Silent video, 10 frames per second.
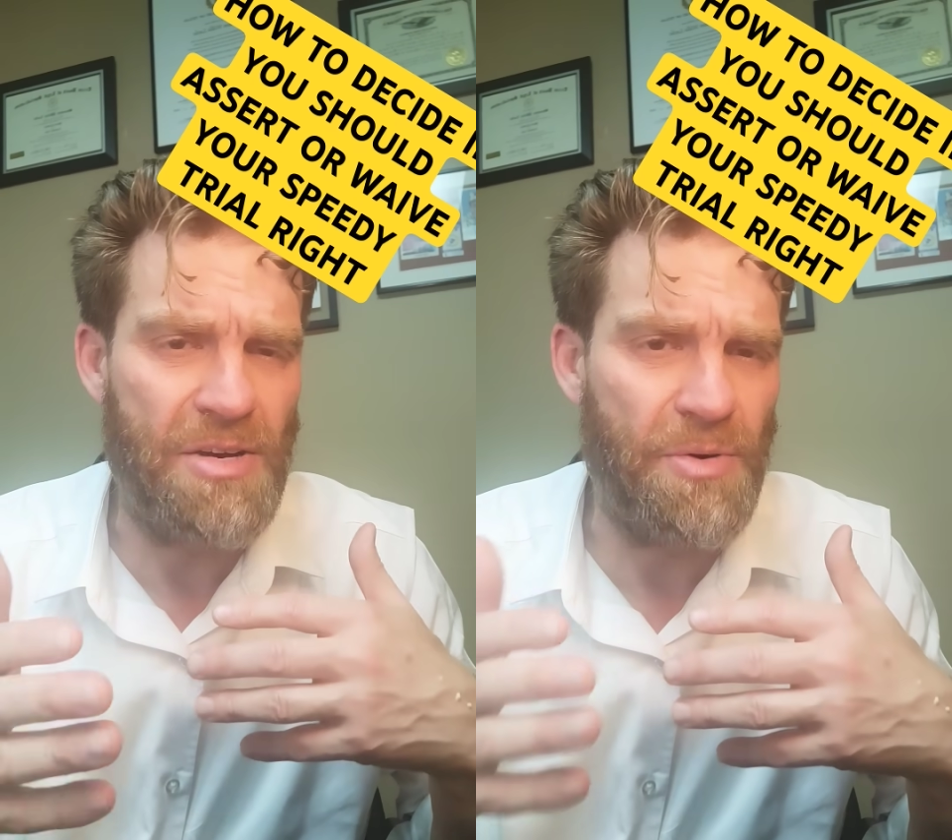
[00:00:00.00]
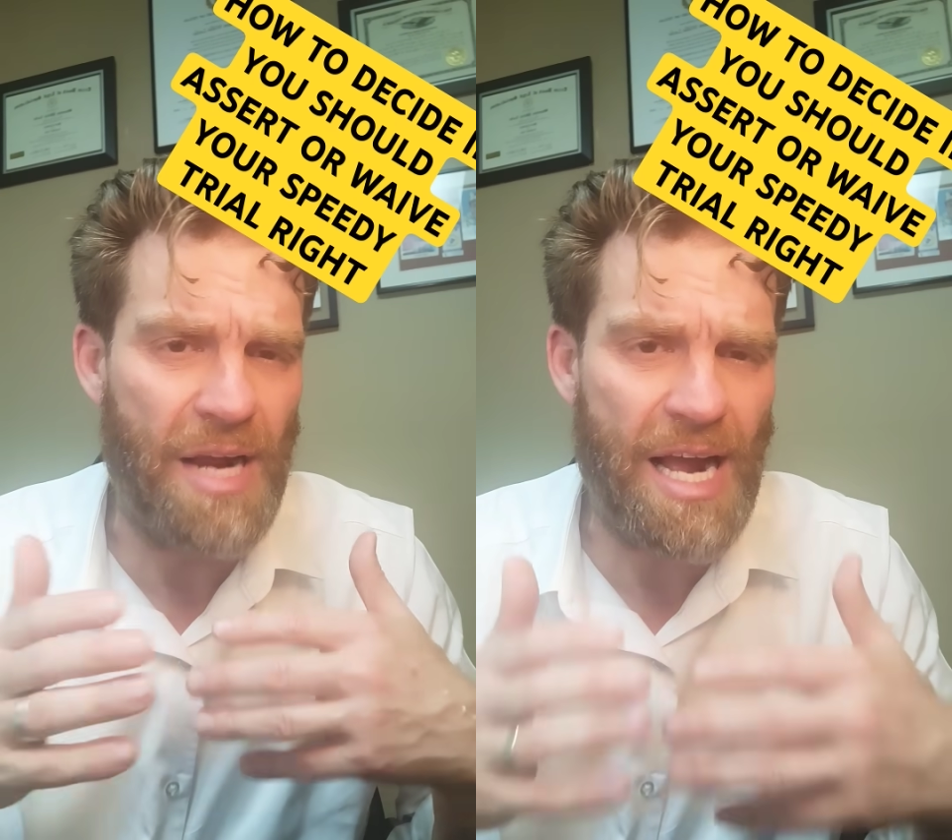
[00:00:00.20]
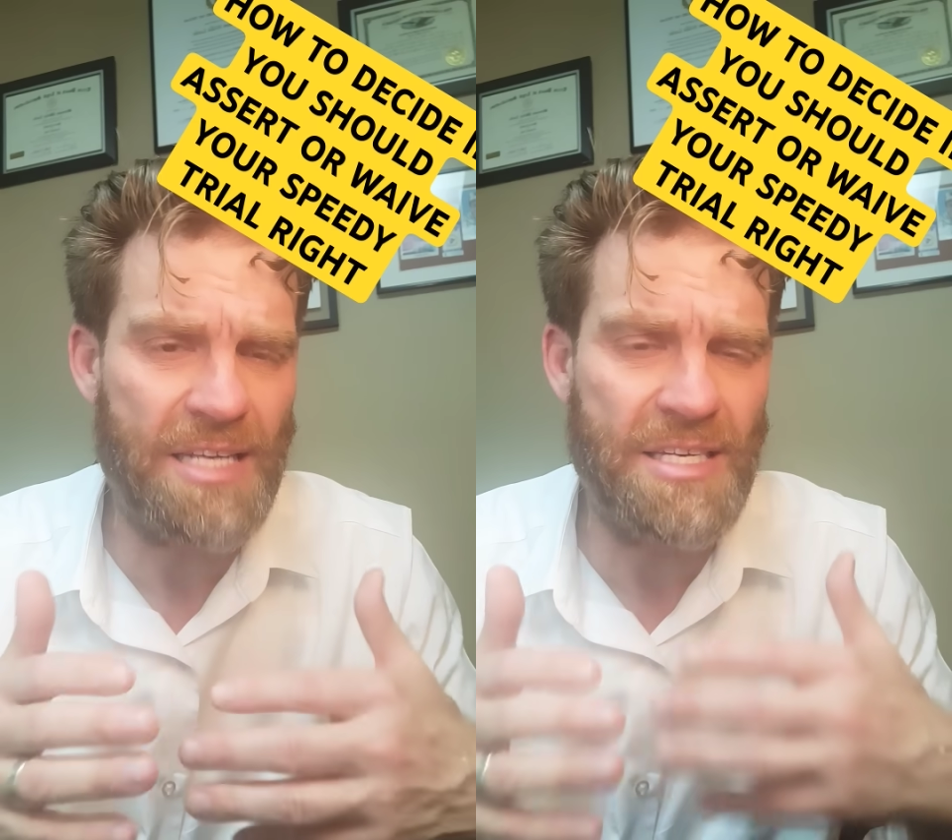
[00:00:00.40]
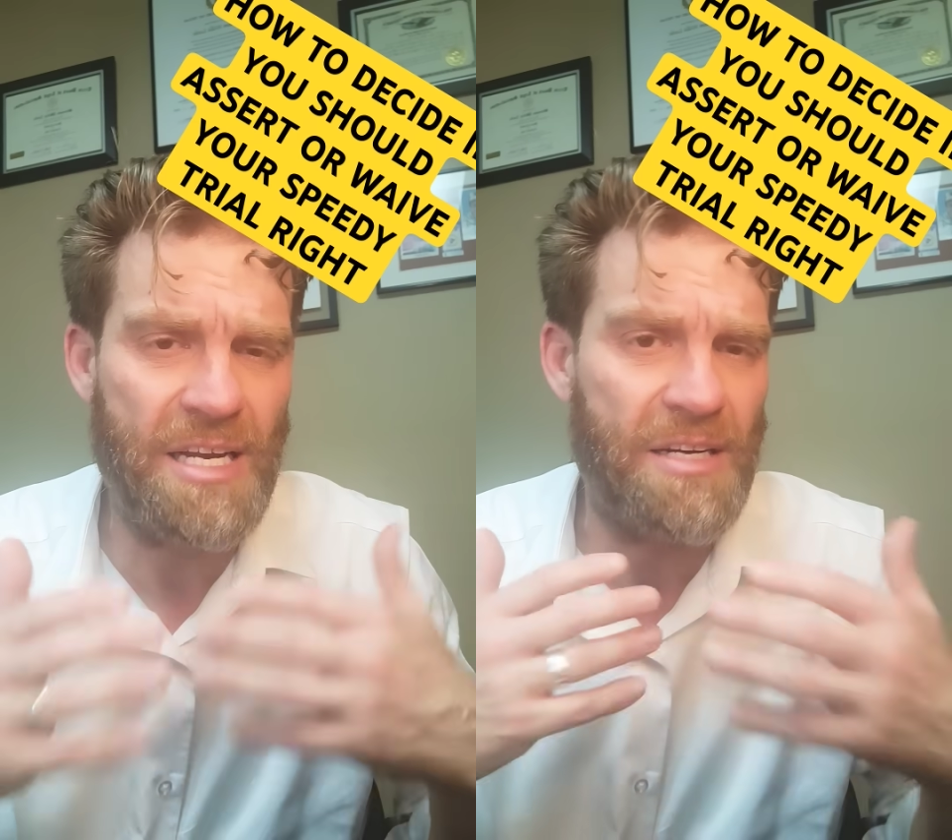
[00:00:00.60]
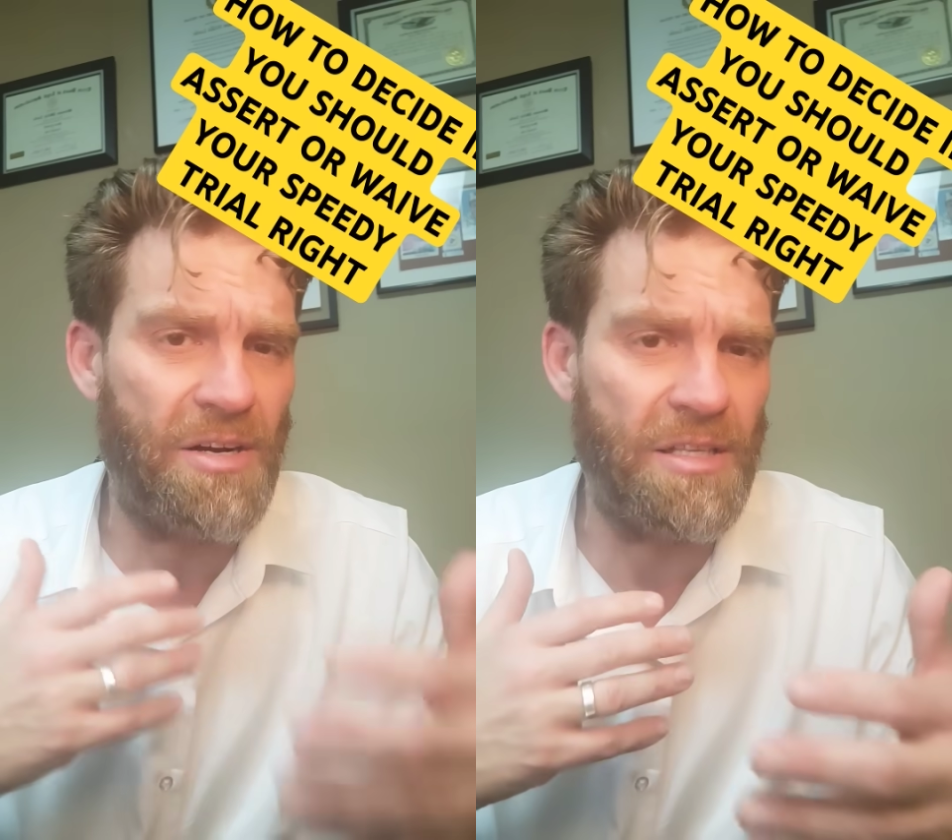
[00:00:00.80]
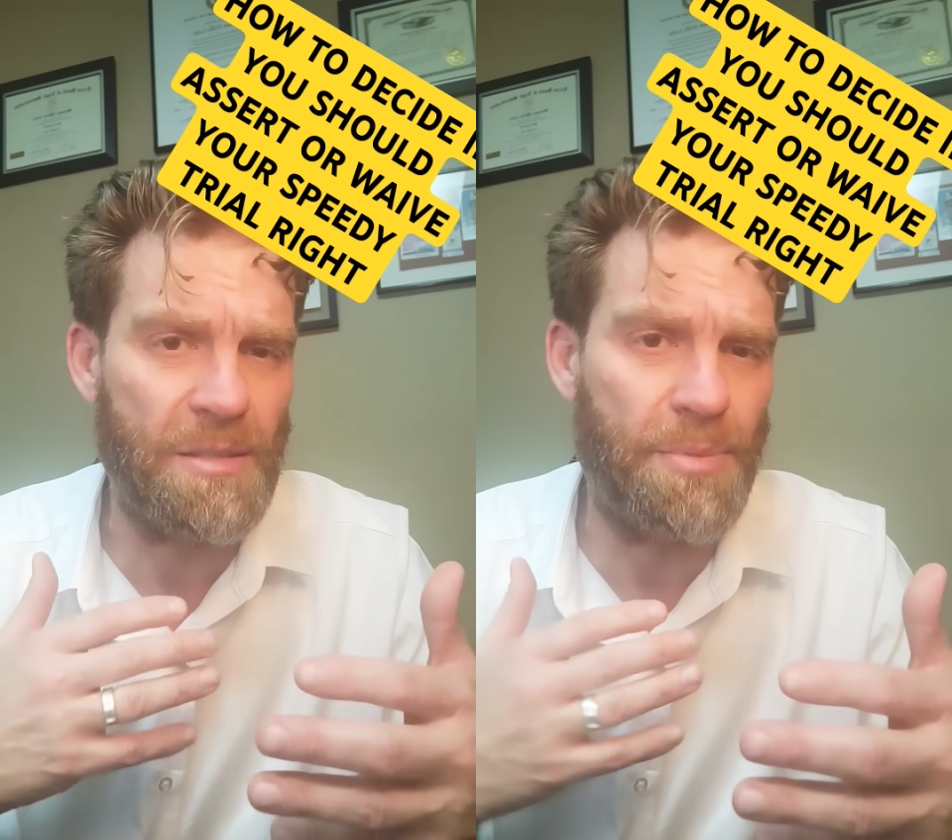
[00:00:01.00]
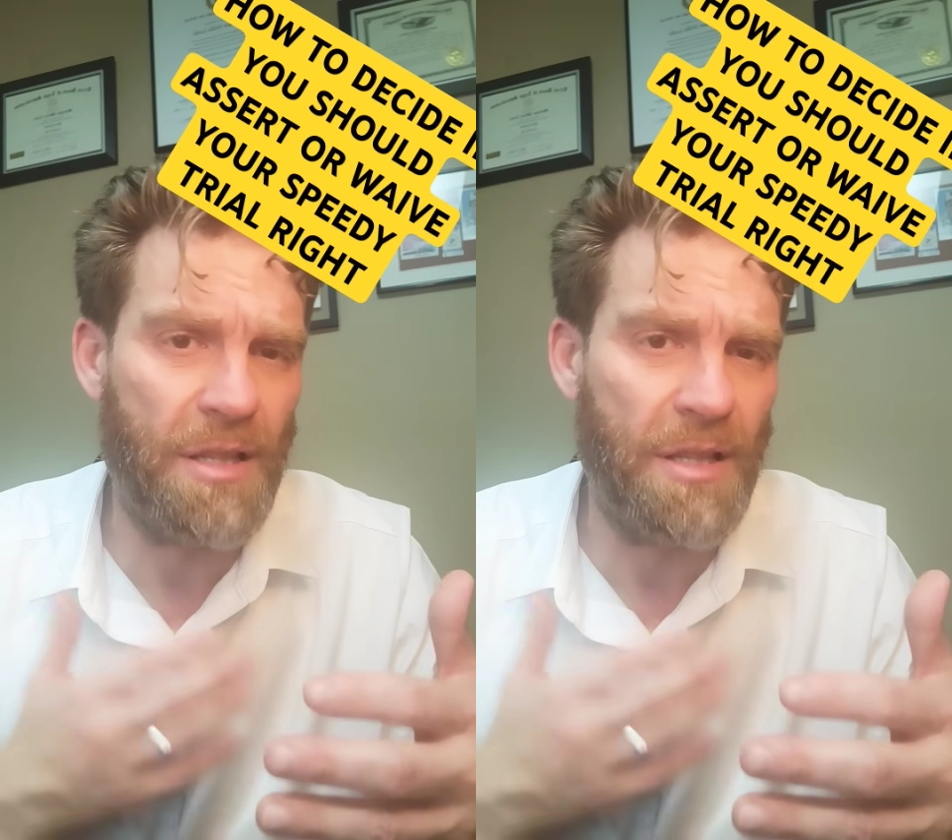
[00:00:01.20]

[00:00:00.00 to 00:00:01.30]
into an accident and called the